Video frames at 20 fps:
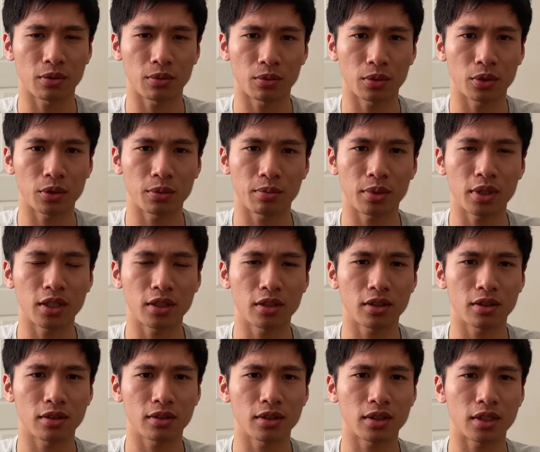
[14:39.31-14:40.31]
will
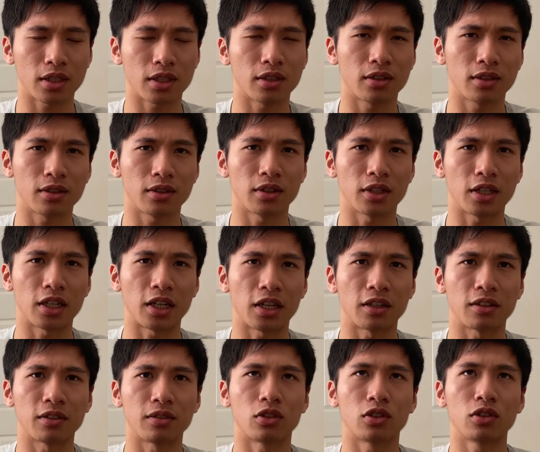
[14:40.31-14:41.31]
be in
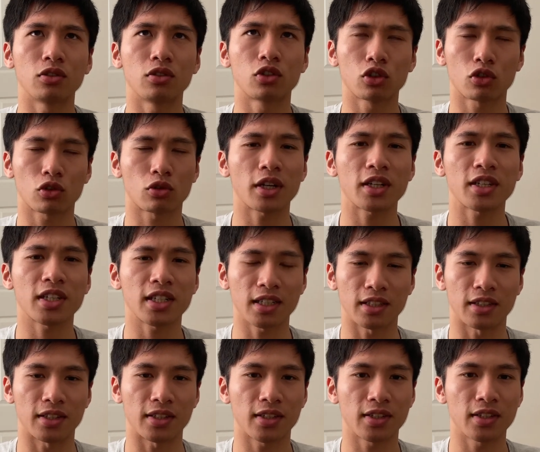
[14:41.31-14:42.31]
a
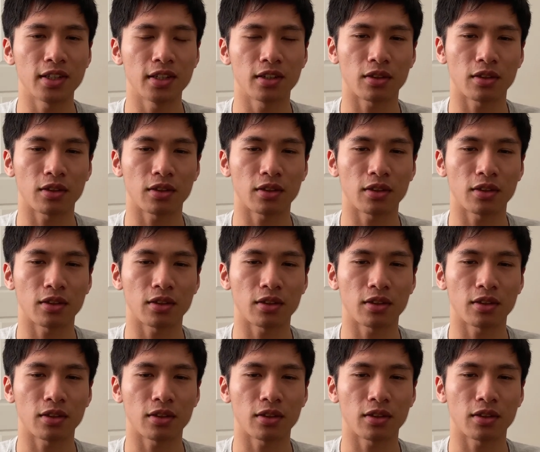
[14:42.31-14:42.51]
trustless,